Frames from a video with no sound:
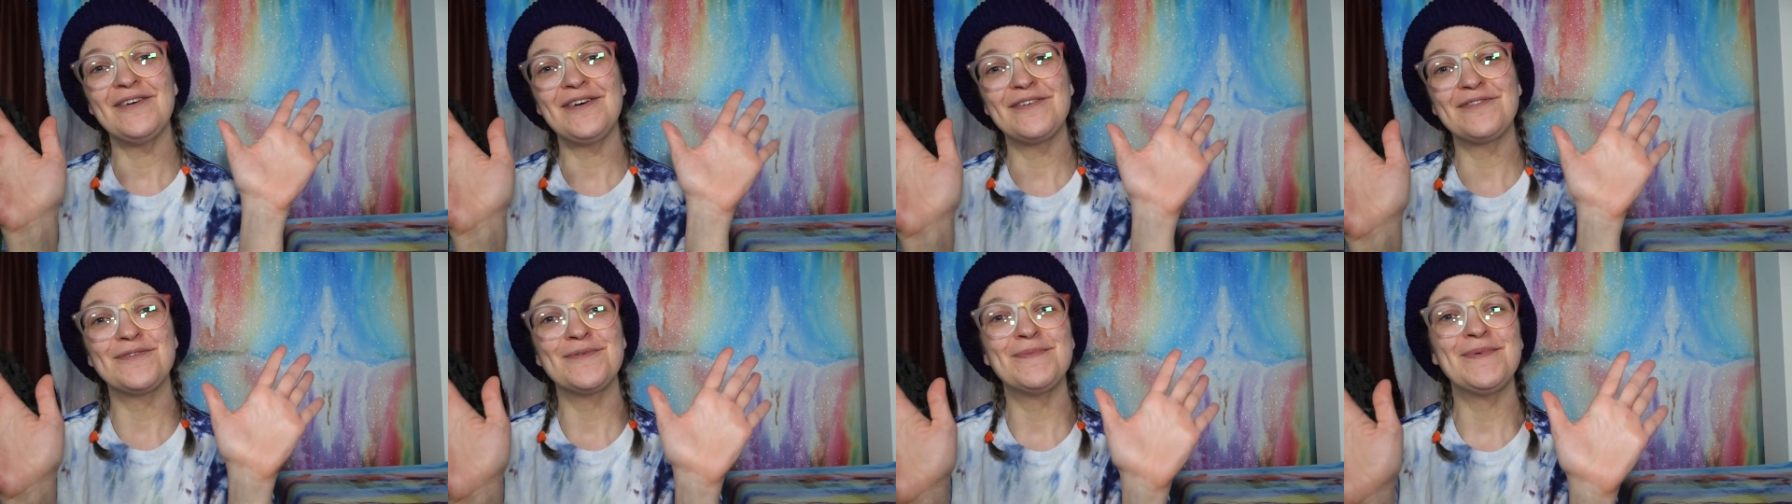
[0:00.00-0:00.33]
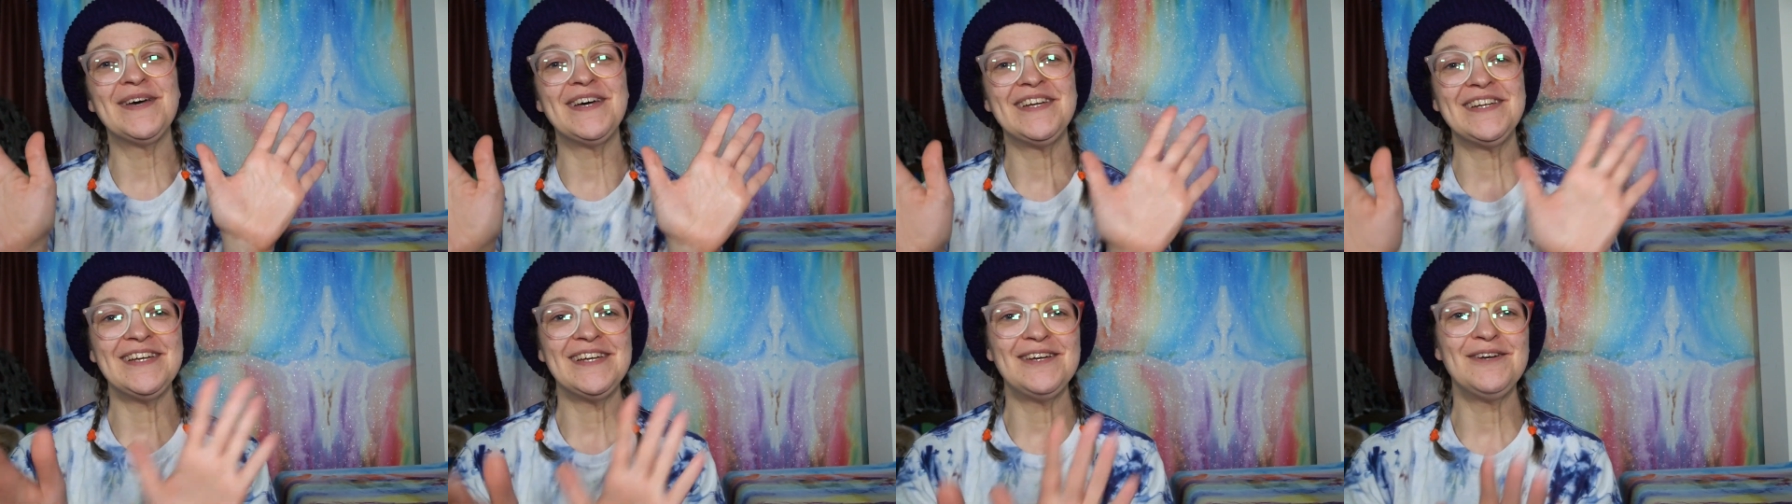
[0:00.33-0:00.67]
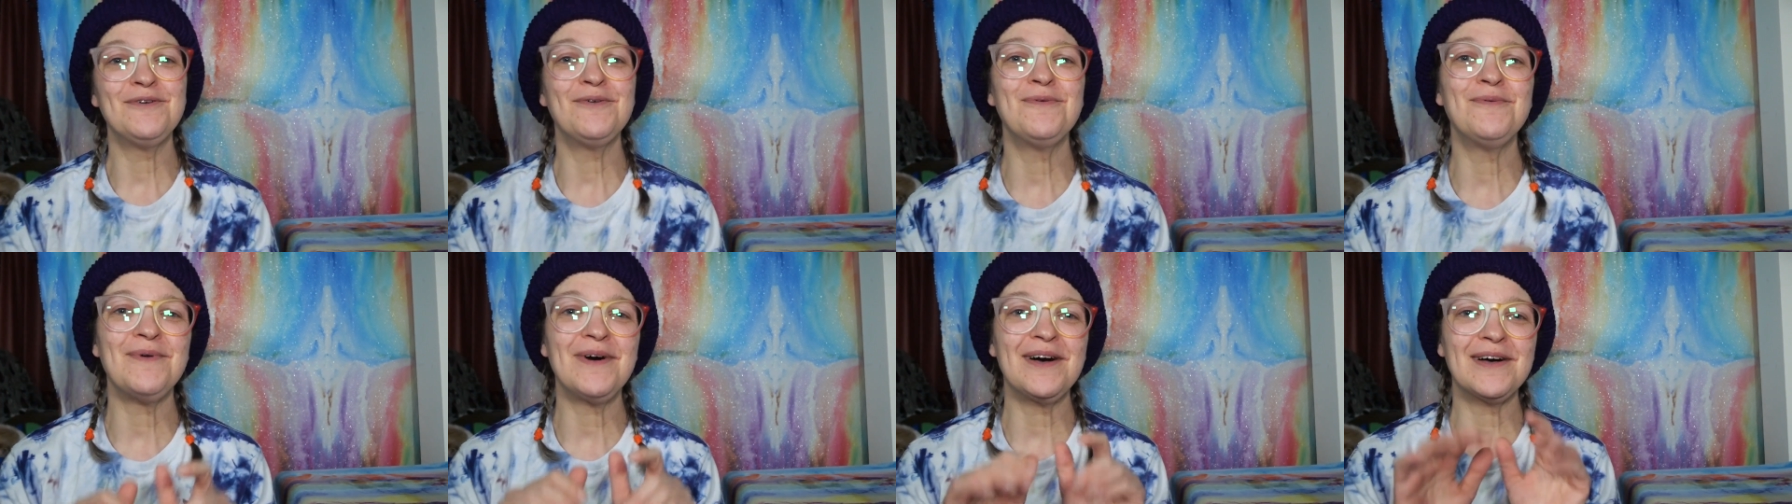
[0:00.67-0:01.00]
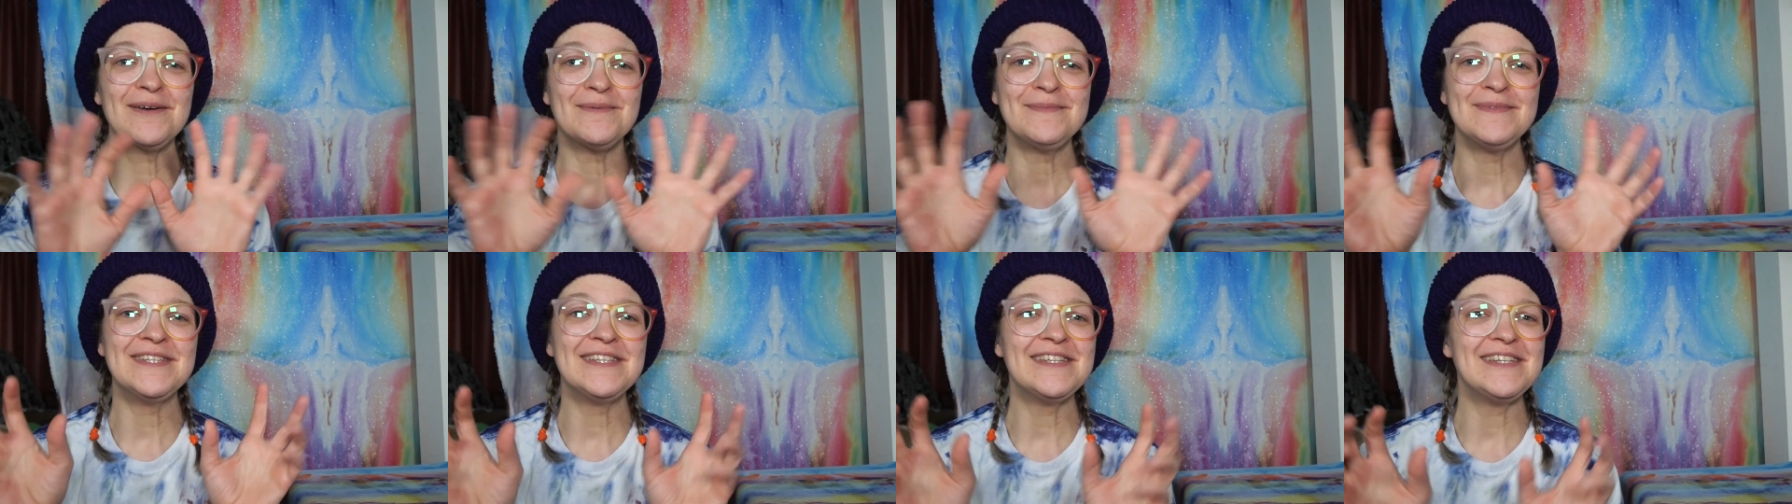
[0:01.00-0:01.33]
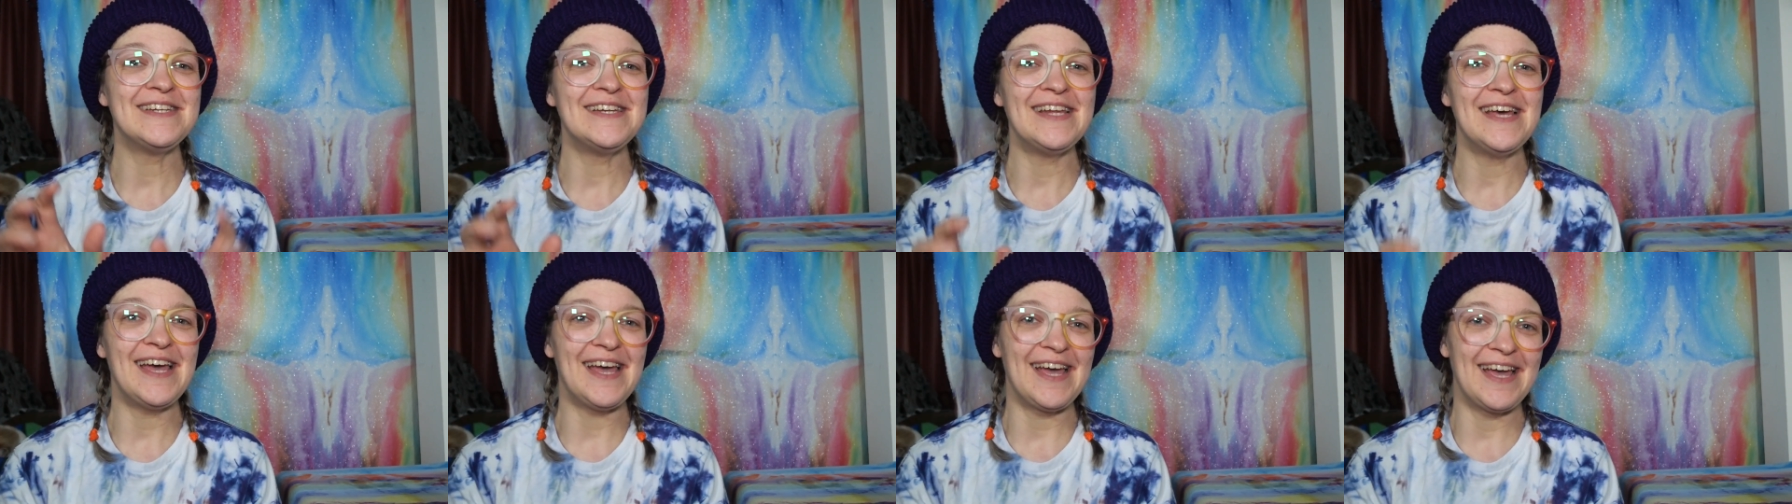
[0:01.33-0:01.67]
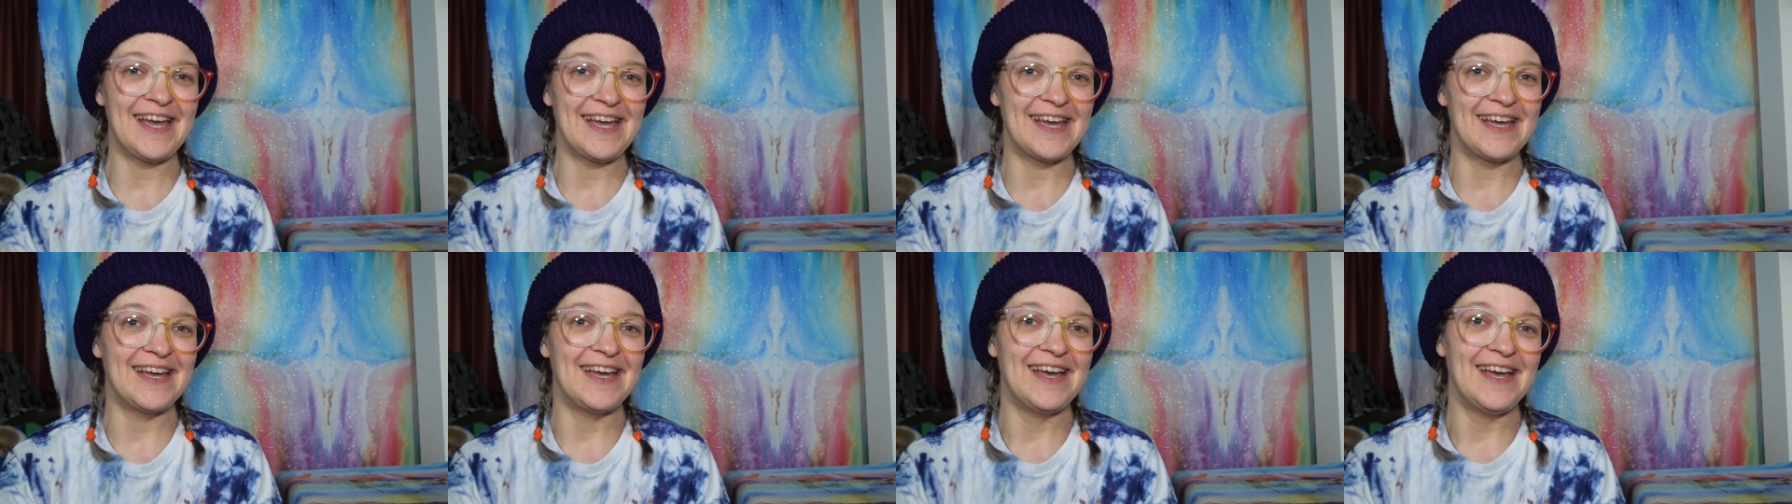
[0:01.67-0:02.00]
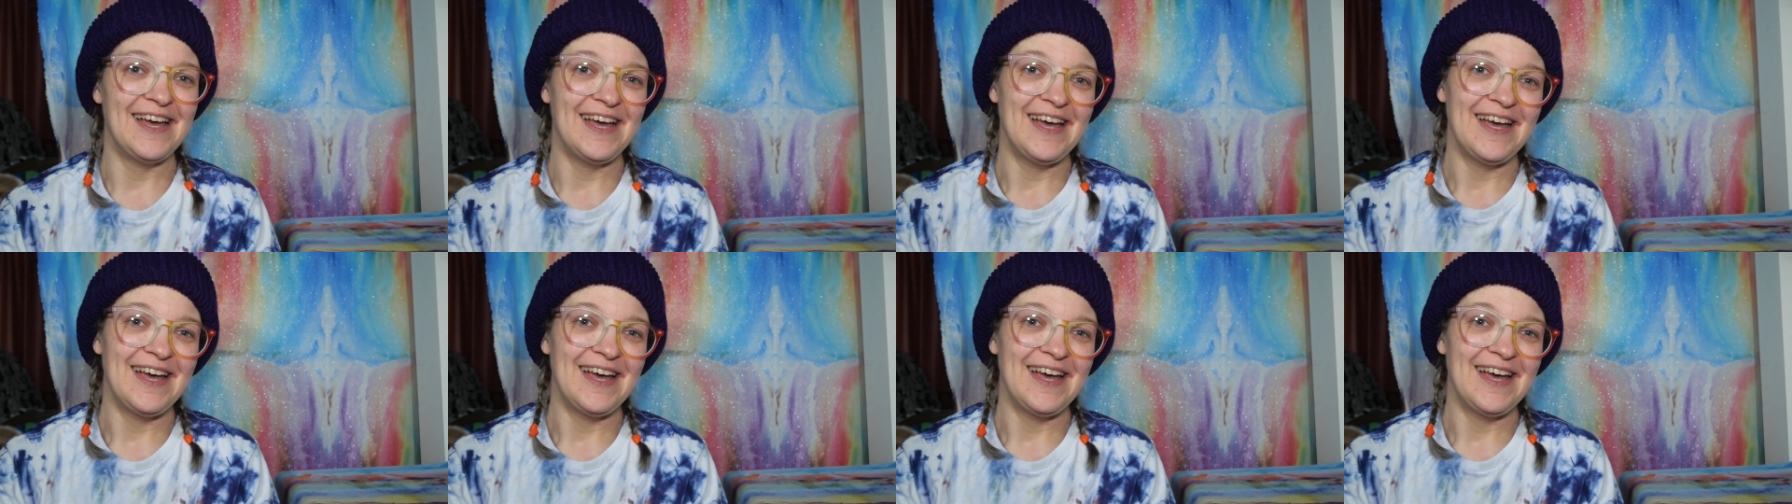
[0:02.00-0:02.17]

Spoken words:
everybody, welcome to today.